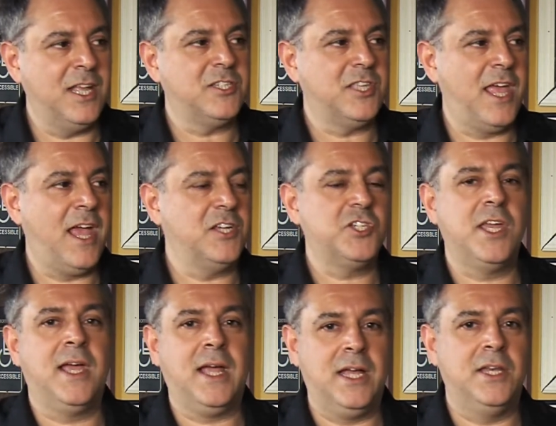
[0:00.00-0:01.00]
That's the
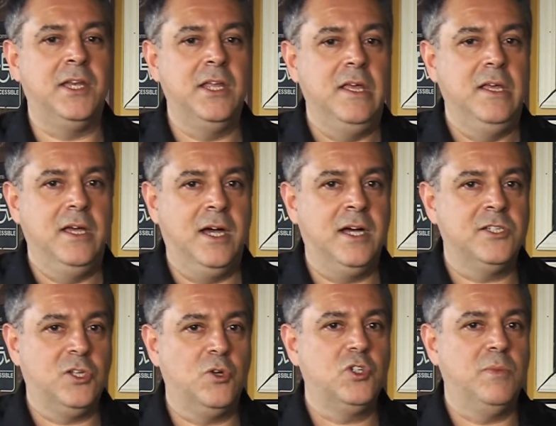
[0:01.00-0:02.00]
hashtag on
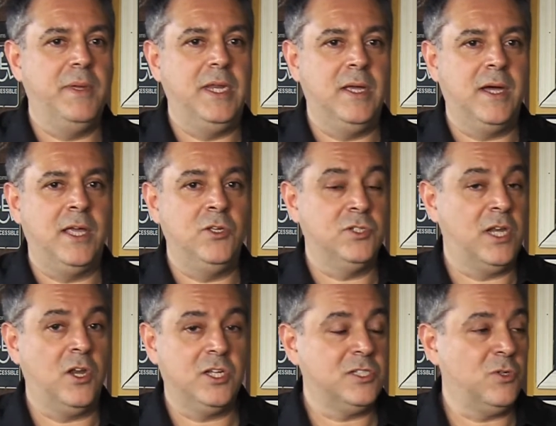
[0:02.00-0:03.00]
social media. I use it
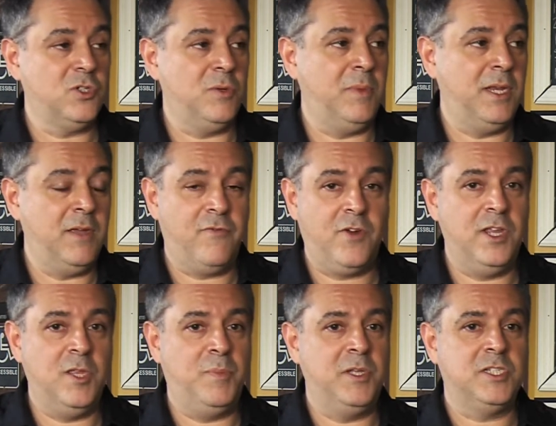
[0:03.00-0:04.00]
on all social media.
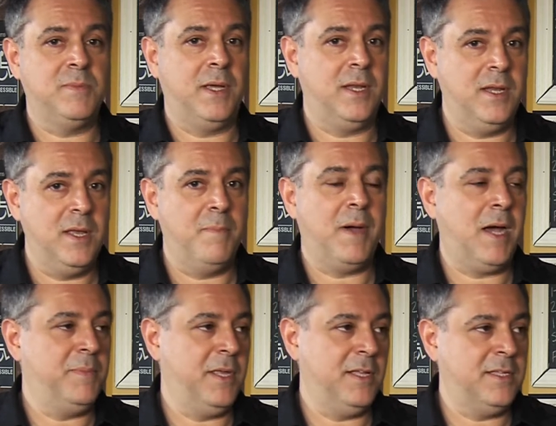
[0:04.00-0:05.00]
Fredi the Pizza Man.
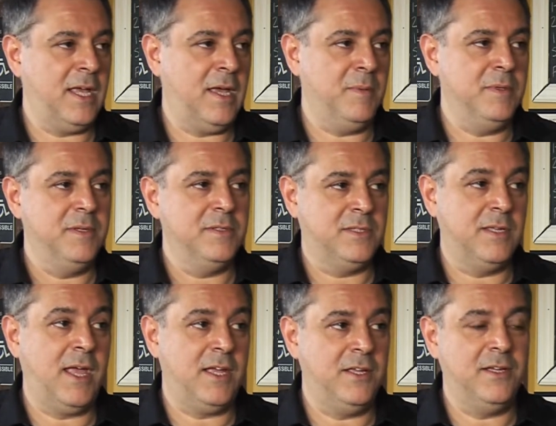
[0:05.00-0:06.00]
Pop that tab.
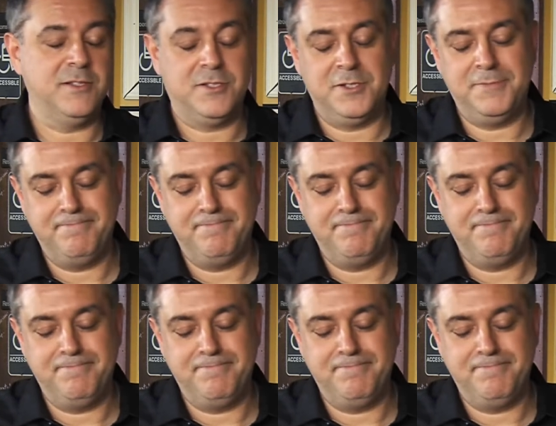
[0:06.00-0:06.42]
So